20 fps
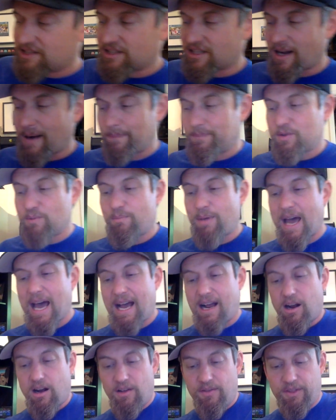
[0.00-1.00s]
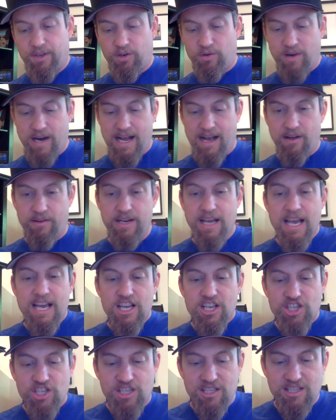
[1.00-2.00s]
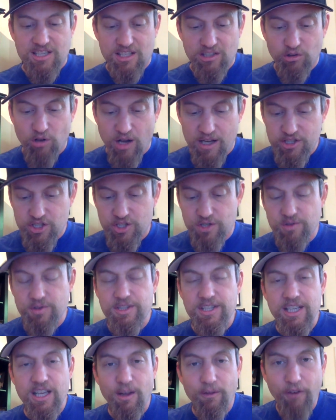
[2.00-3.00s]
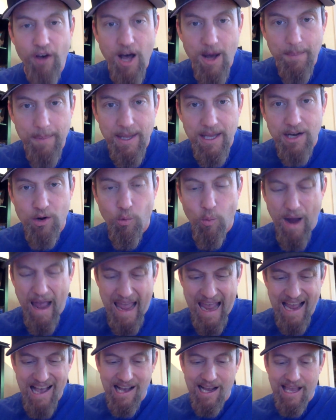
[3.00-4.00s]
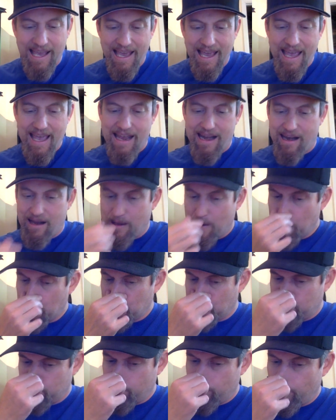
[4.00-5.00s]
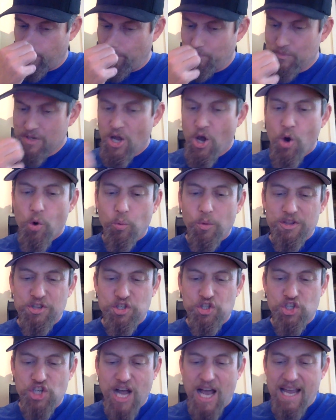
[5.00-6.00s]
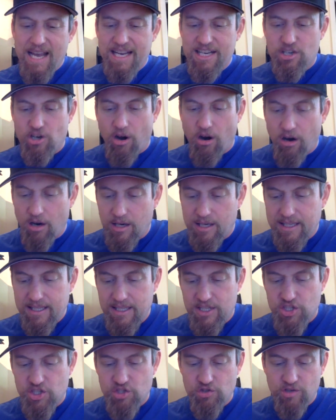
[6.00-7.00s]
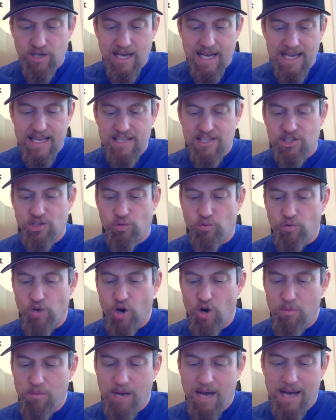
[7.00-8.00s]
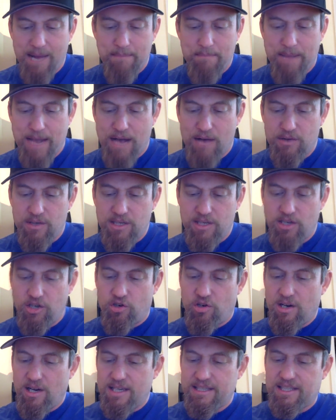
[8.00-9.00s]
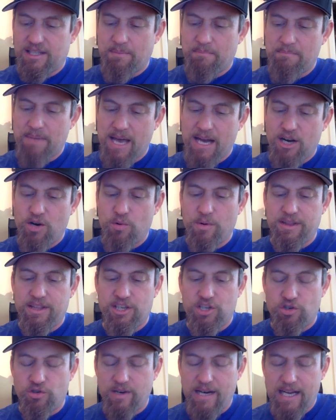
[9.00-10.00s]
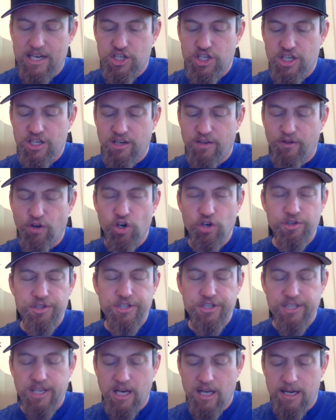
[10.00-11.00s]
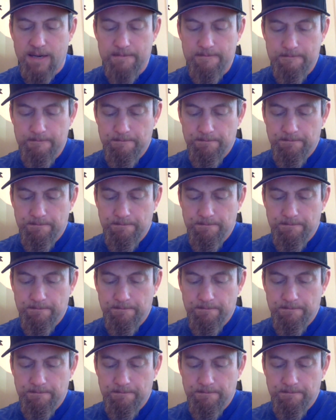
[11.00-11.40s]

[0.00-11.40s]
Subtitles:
stomped back on the ground, she launched herself up and away again. With giant arcing strides, the robot bounded across the meadow in the direction of her son.